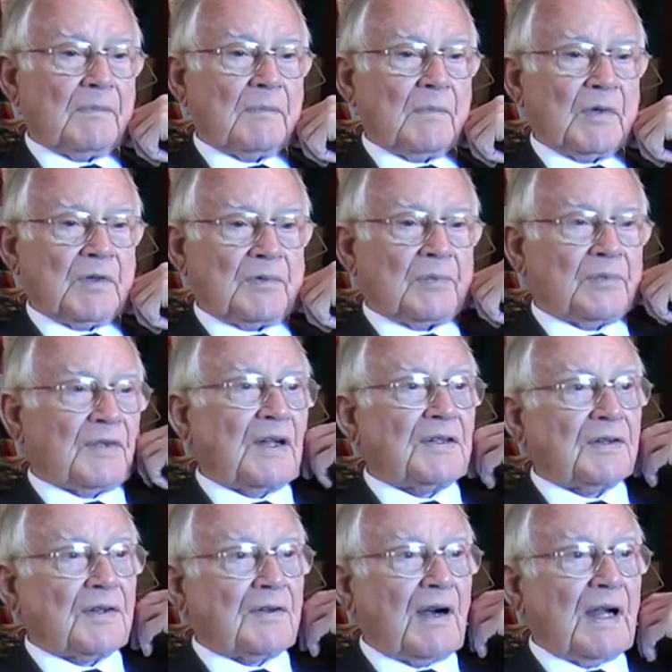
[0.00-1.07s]
which was
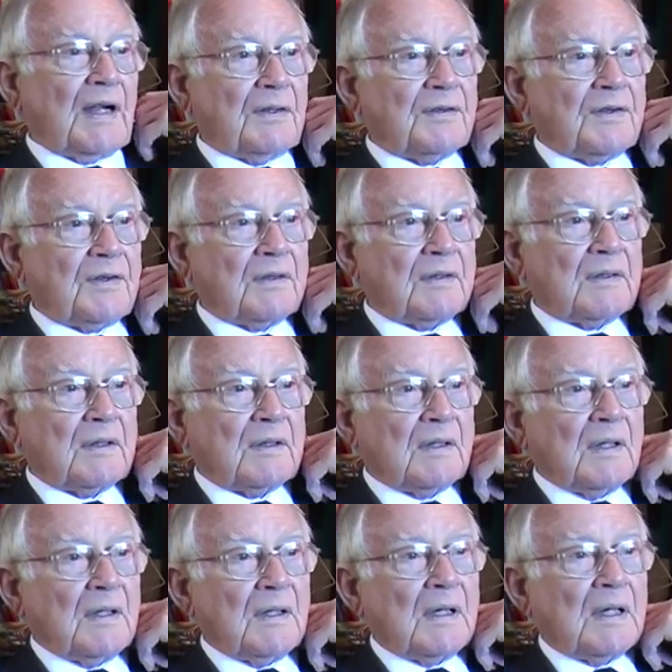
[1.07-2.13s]
underground.
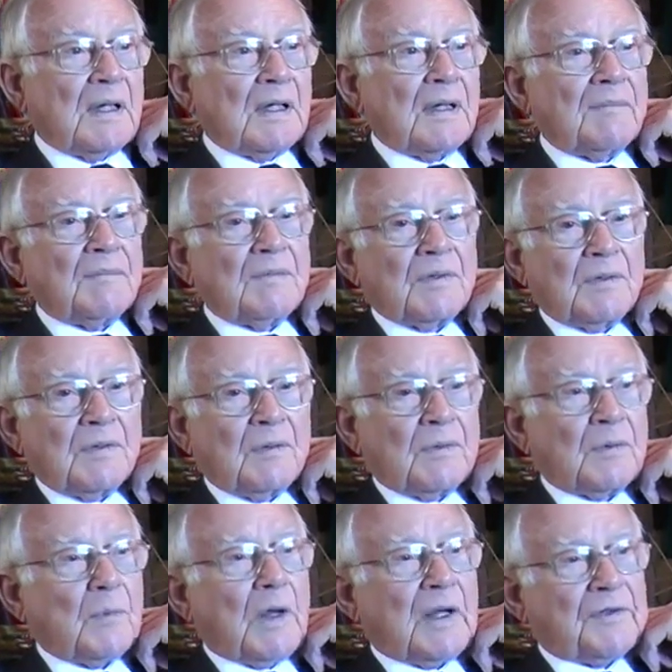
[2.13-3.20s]
All
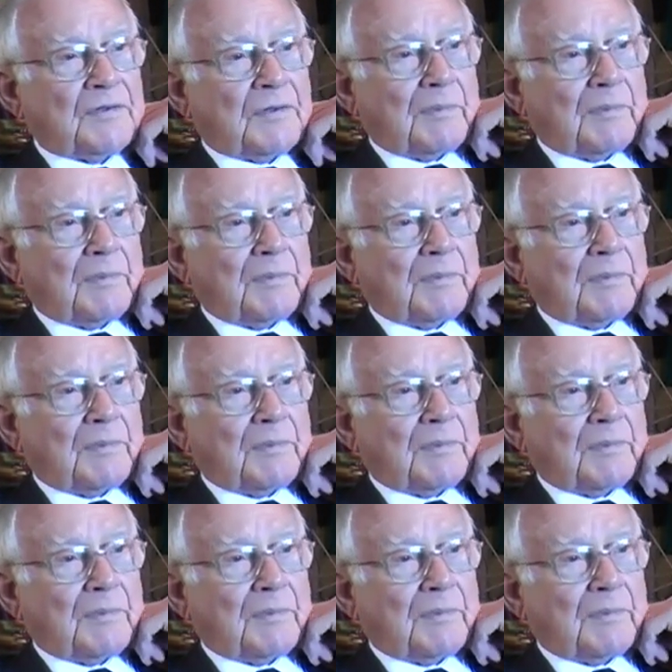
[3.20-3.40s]
the wireless